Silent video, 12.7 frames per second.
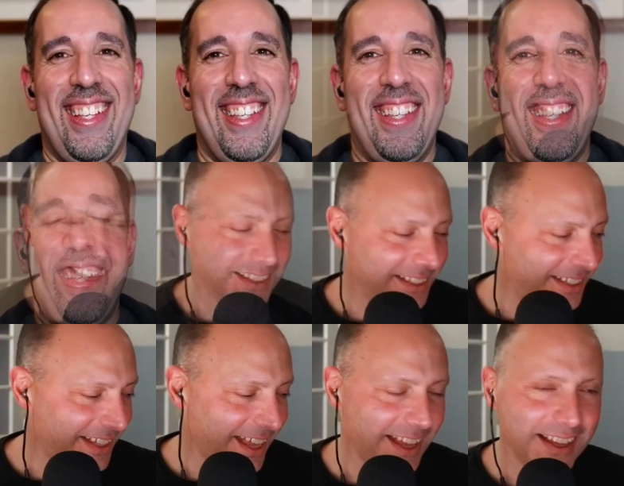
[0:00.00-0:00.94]
yeah,
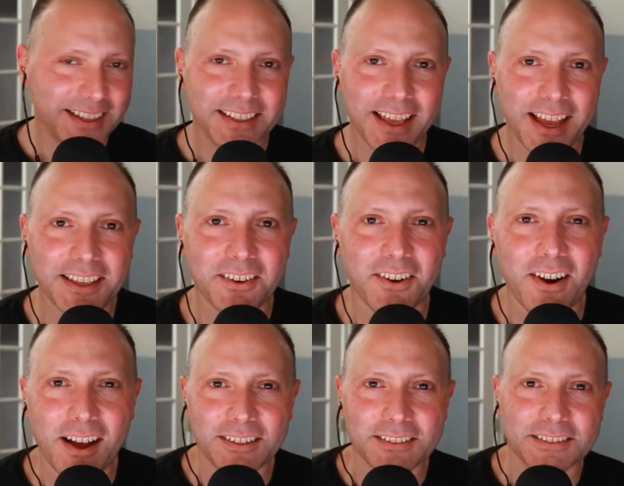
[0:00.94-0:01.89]
yeah, yeah.
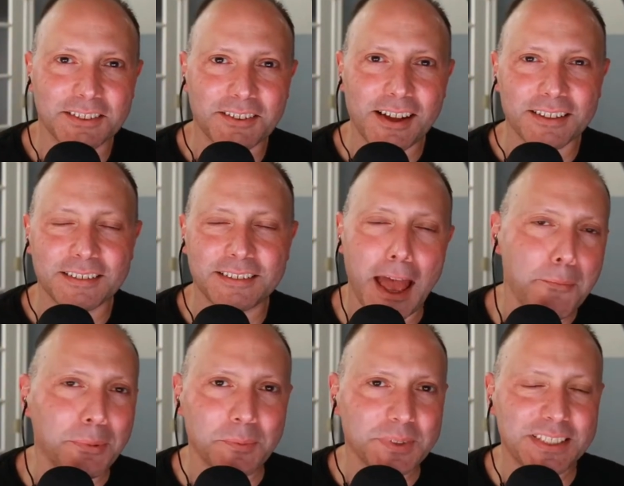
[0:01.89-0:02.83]
You're all you're all
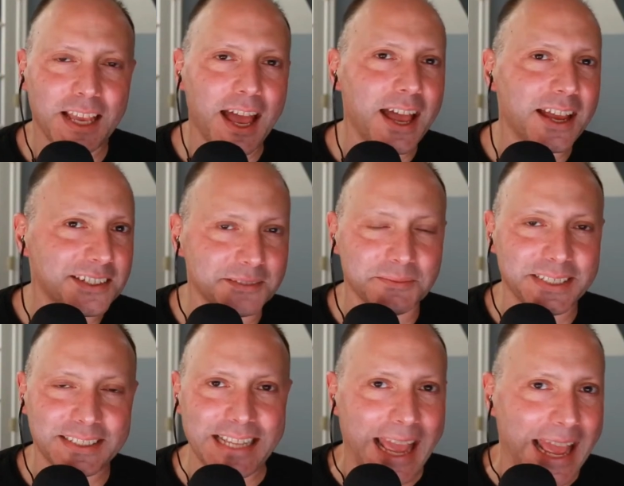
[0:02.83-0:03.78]
sabotaging
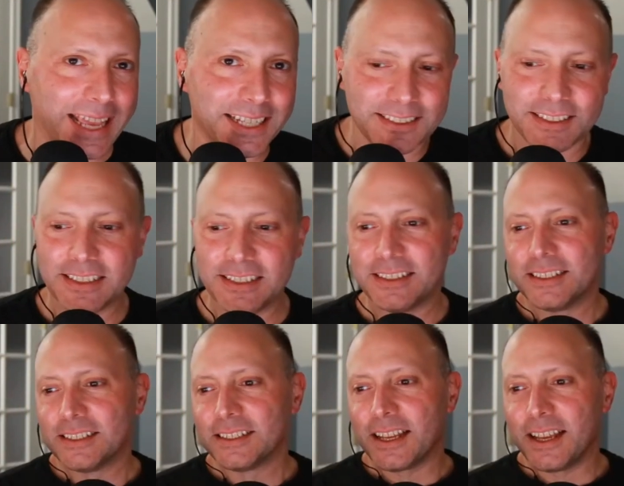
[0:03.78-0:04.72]
me. Dang it.
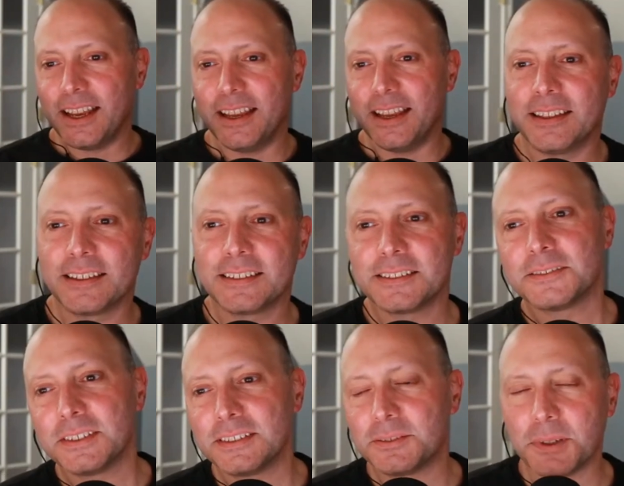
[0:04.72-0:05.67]
Hey,
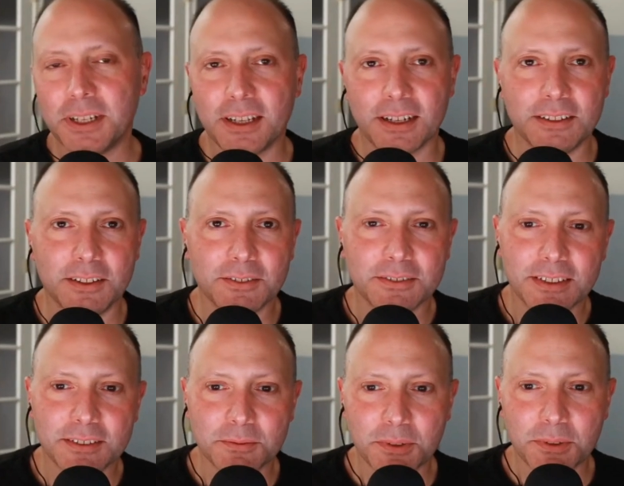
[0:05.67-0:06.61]
it's what are you gonna do?
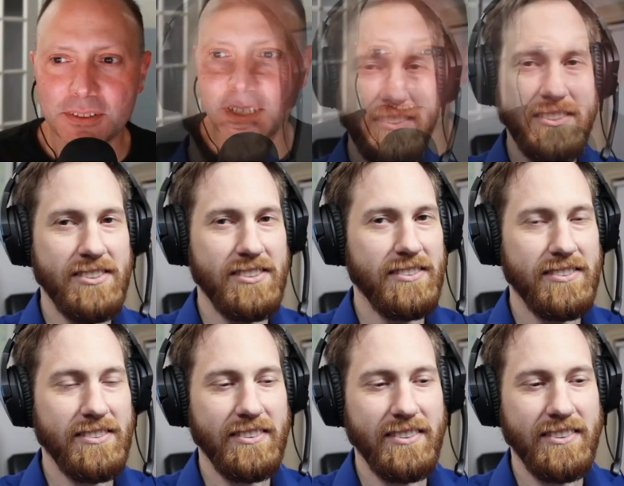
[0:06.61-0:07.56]
That's hey, what that's what
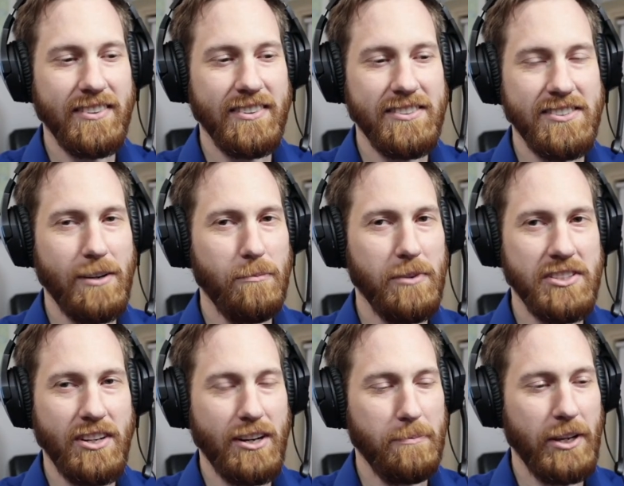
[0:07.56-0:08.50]
friends are for, right? Someone's
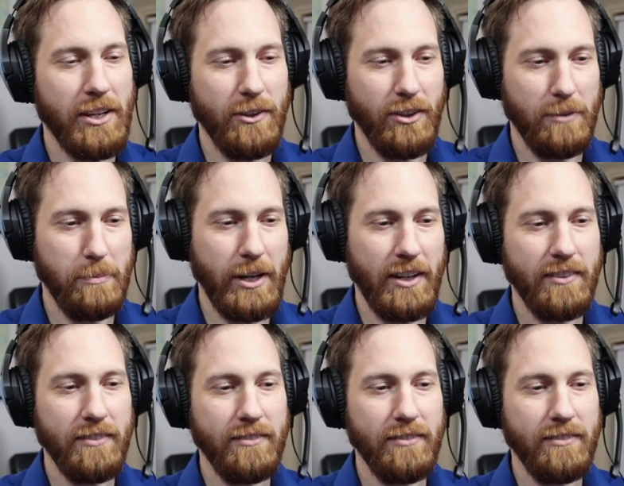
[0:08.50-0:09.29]
gotta make you look bad.